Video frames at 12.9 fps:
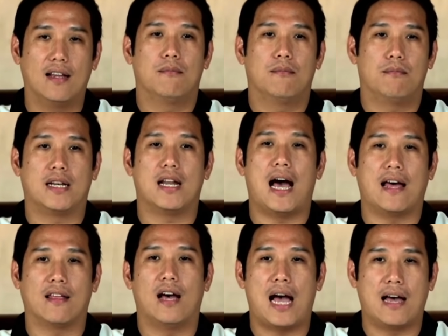But
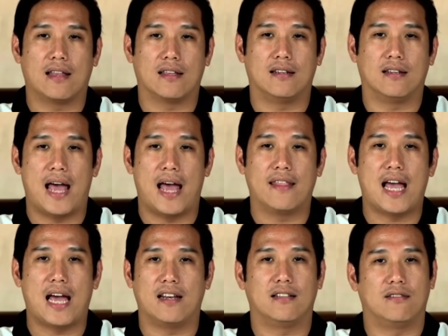other than
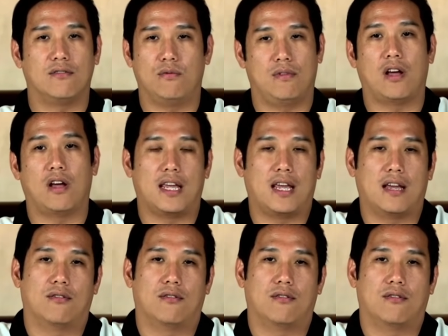that, is nothing.